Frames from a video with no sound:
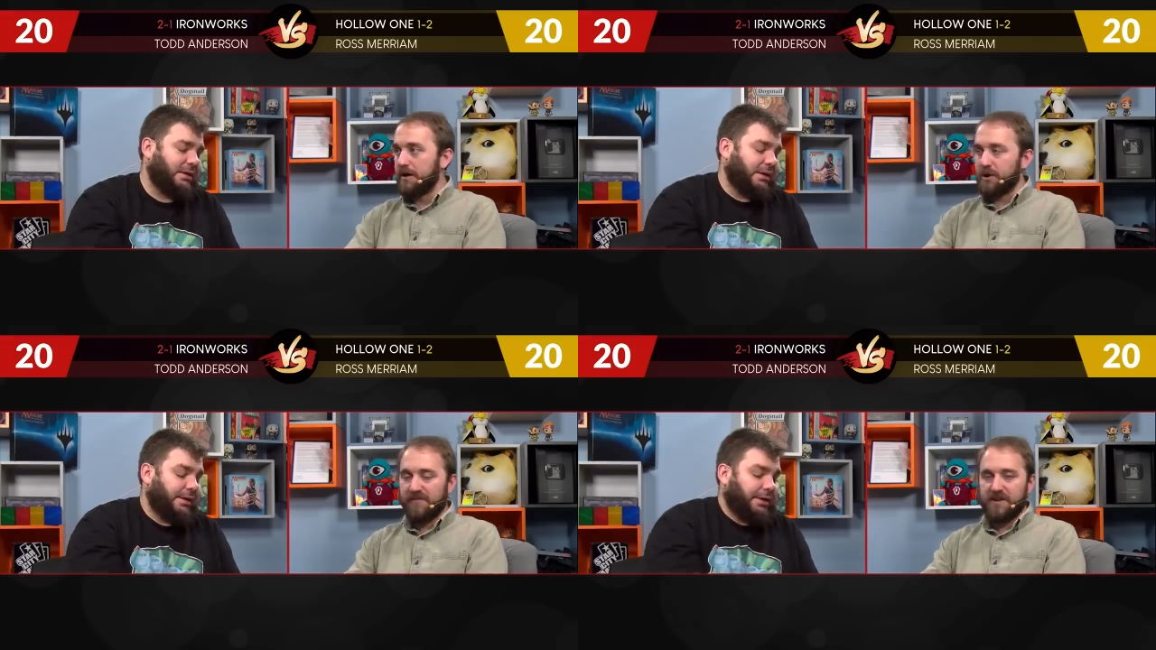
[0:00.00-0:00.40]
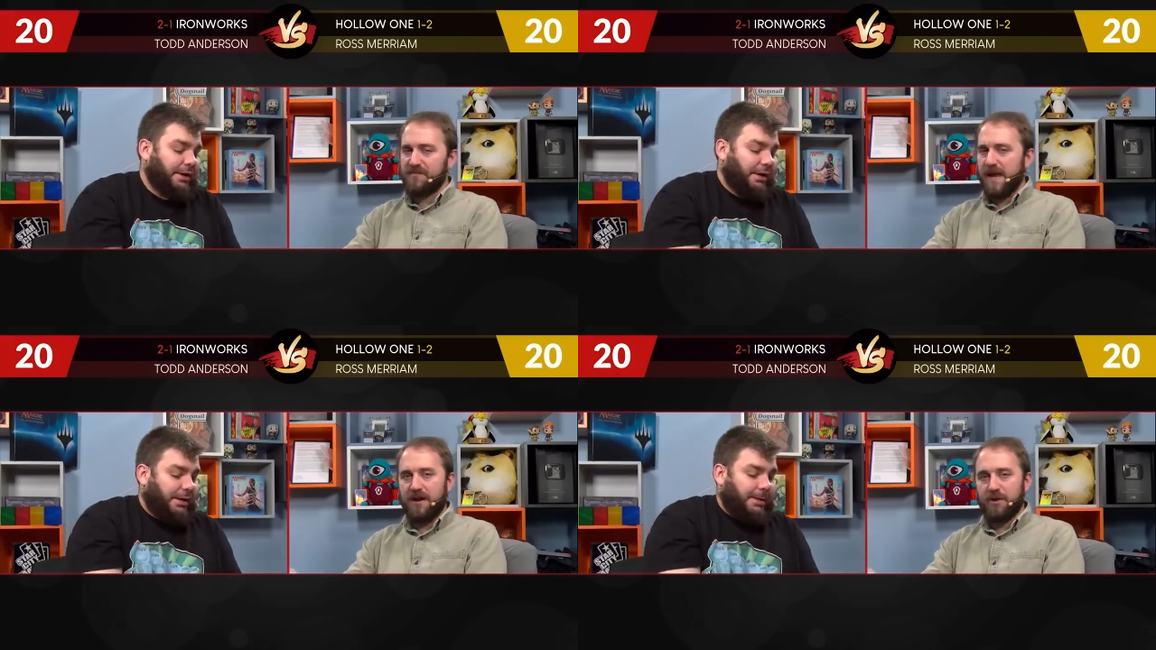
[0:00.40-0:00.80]
Speaker 1: You have enough
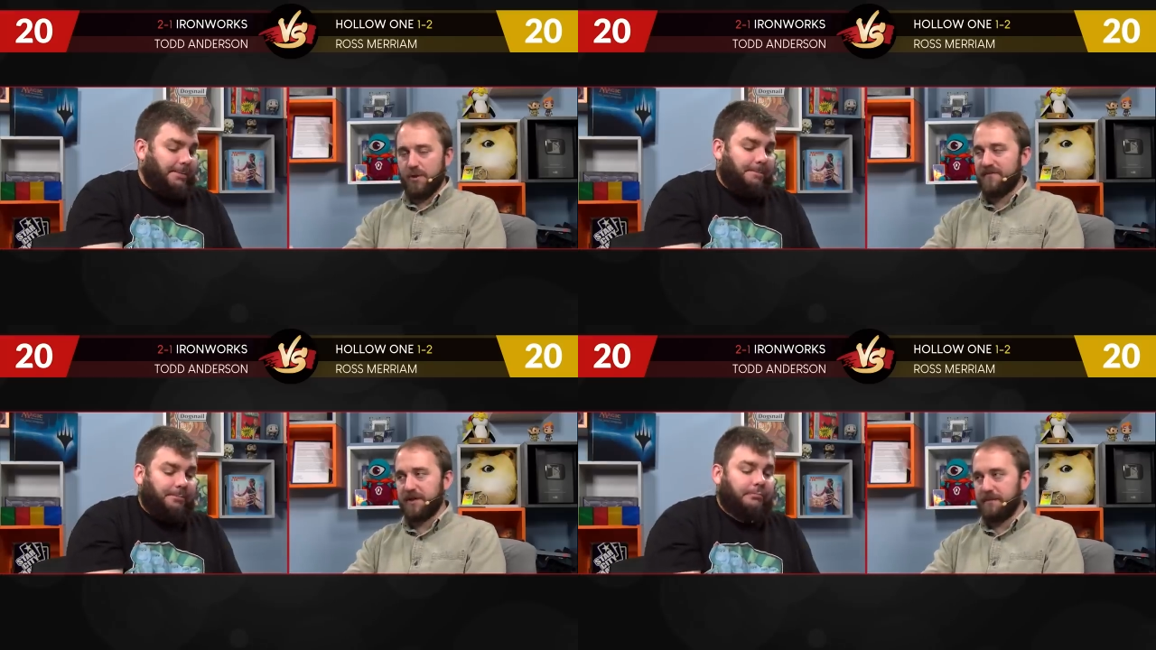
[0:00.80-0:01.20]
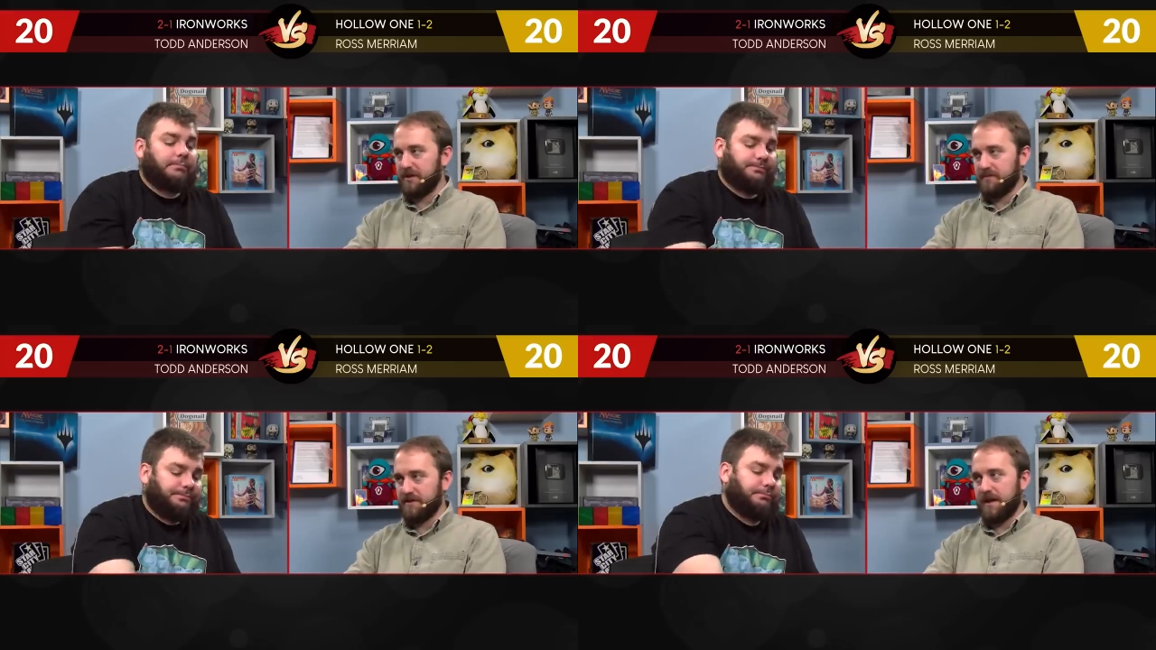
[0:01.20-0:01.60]
mana to do everything
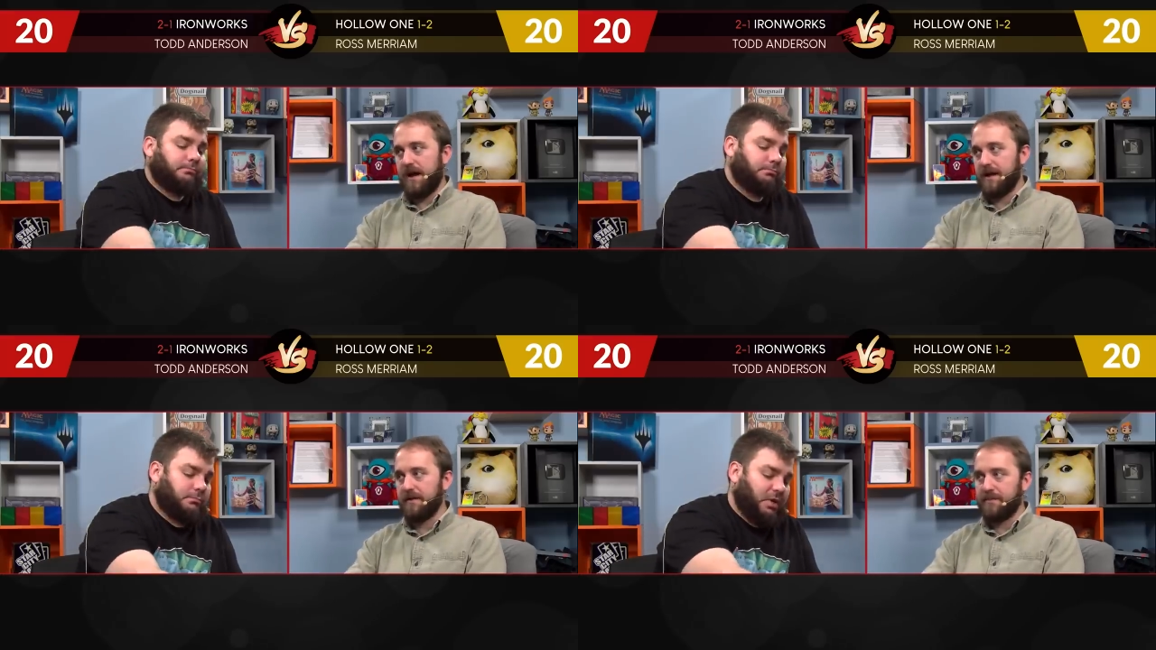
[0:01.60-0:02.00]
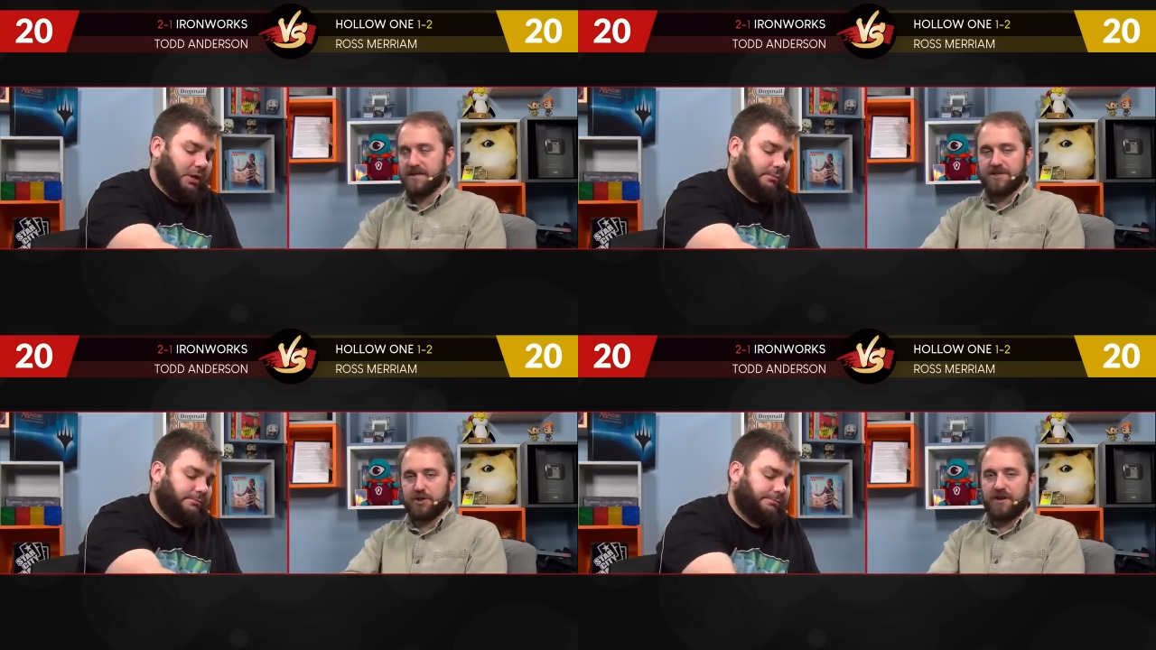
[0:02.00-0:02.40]
because of Sai, because
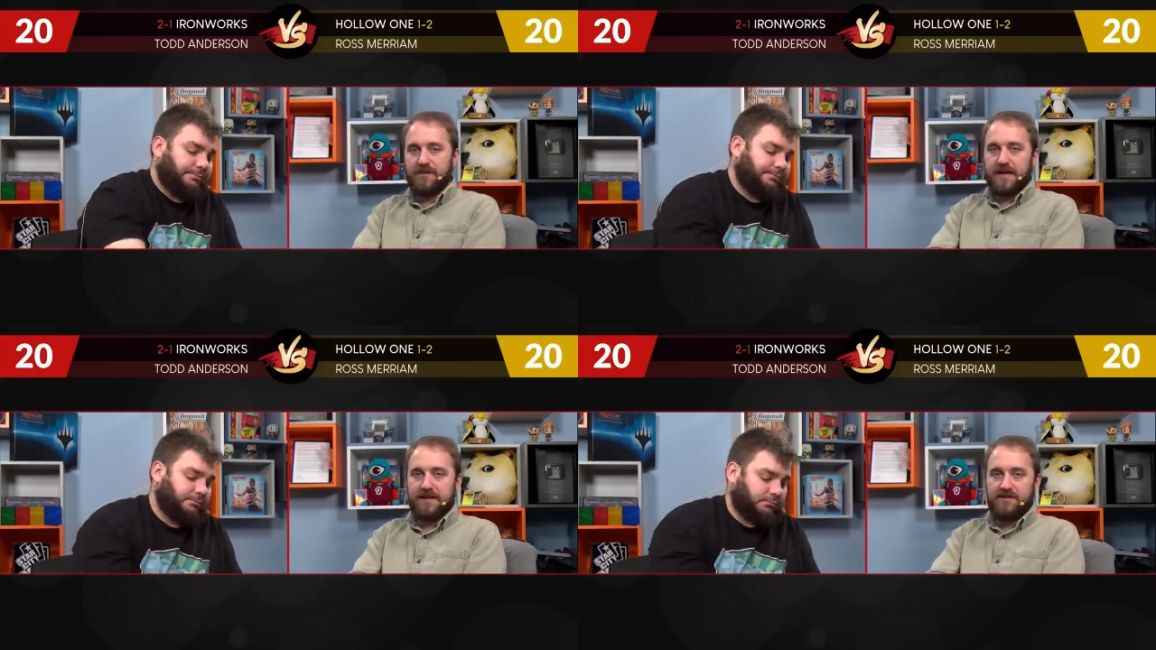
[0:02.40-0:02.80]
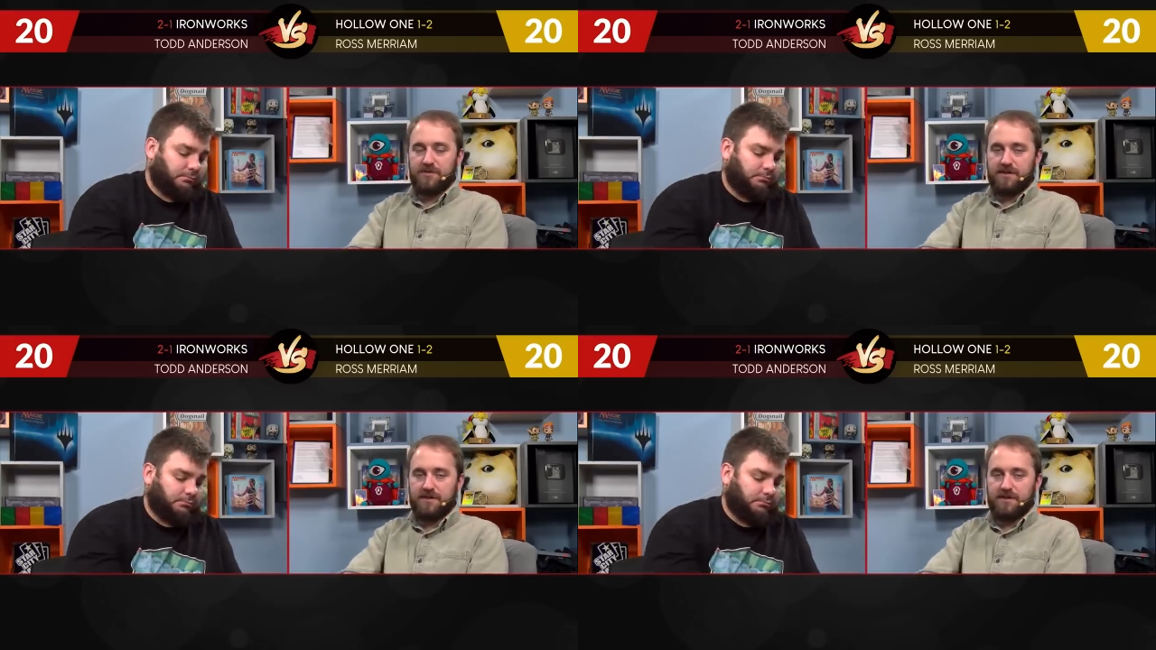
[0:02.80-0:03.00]
yeah. each artifact nets you to